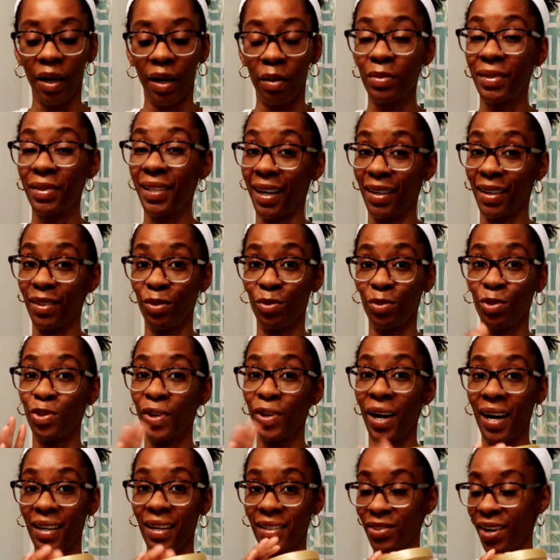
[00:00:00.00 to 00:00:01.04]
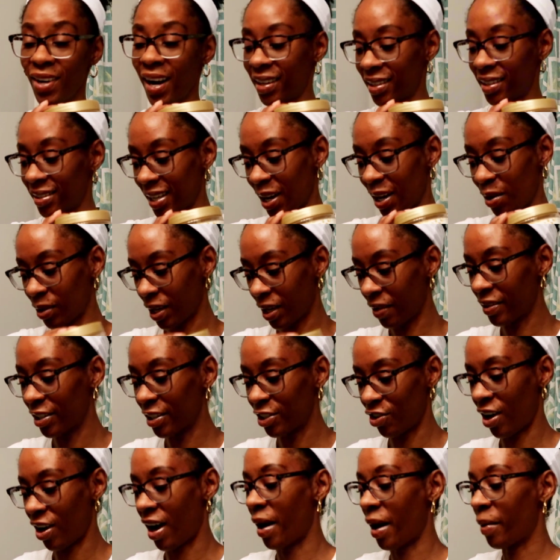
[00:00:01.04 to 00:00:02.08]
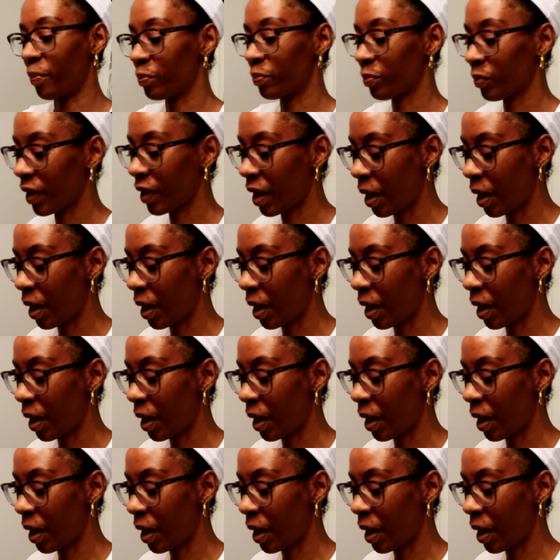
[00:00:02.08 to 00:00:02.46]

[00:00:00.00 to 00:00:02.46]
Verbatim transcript: I'm telling you, try try this out. Give it a try.